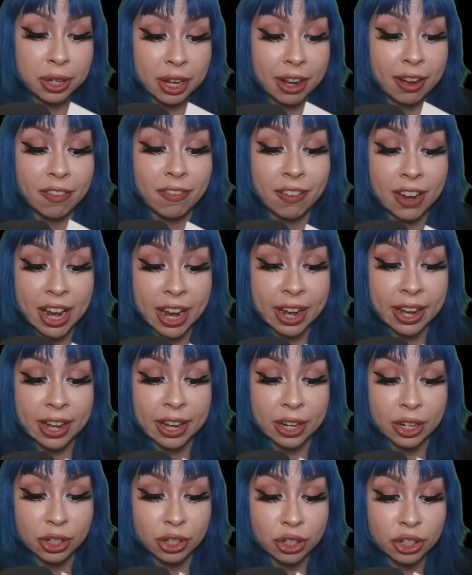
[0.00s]

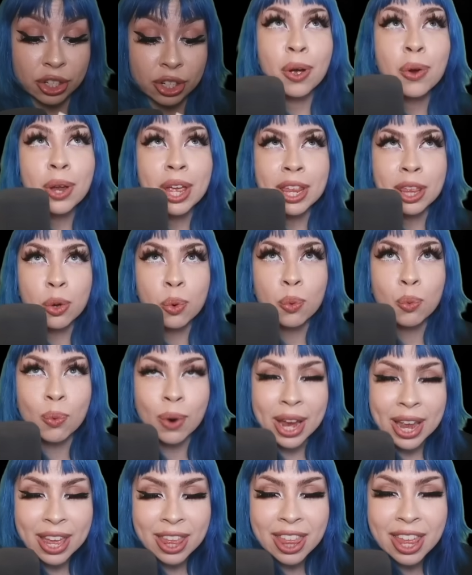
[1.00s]
advantage. Okay, the
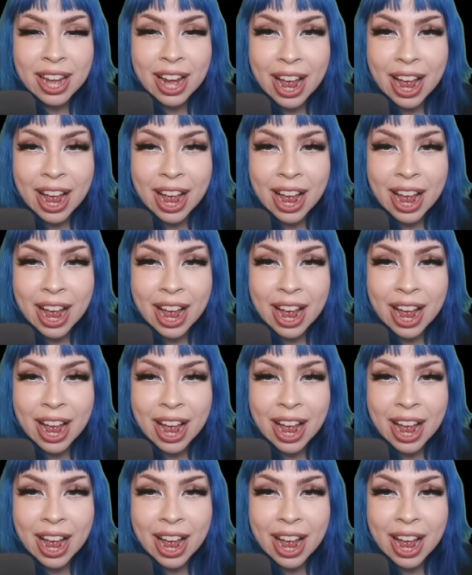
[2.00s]
way that